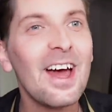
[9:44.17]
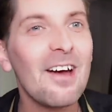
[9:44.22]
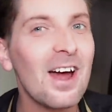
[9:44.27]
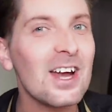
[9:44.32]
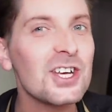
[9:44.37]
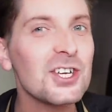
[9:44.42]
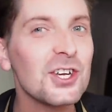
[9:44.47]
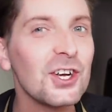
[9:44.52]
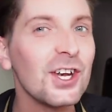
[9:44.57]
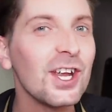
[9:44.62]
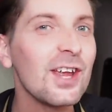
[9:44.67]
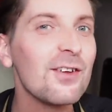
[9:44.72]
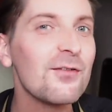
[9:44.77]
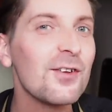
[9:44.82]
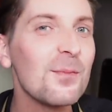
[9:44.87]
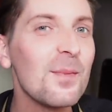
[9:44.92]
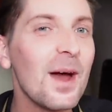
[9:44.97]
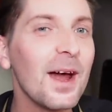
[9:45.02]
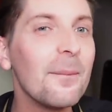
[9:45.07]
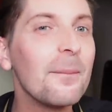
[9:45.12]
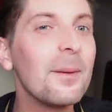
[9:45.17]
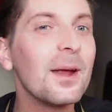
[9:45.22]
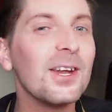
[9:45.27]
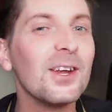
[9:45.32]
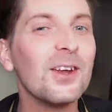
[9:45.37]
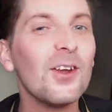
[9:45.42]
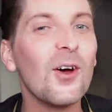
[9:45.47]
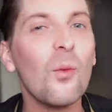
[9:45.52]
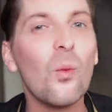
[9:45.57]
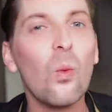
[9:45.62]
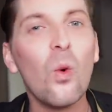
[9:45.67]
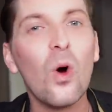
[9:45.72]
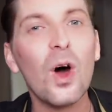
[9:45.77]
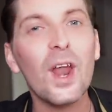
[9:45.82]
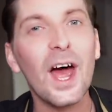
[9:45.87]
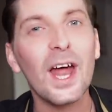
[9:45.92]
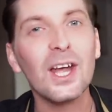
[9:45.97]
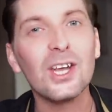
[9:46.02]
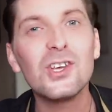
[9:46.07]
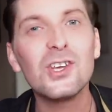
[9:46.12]
I'm actually going to give you my opinion on
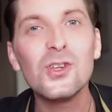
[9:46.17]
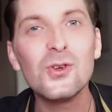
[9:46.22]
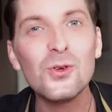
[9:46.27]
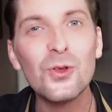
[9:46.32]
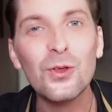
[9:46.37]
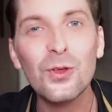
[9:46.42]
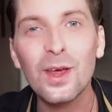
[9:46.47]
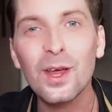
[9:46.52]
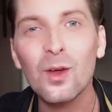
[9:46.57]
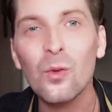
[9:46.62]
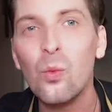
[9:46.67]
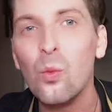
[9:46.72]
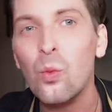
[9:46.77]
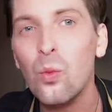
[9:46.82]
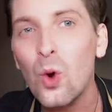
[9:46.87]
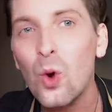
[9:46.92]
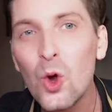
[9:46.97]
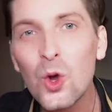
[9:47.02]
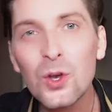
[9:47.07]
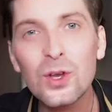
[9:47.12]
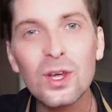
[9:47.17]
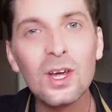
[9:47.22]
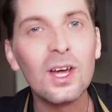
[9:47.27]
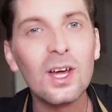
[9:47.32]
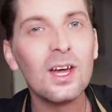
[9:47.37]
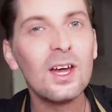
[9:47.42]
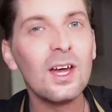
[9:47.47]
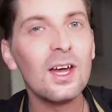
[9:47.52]
what I do think would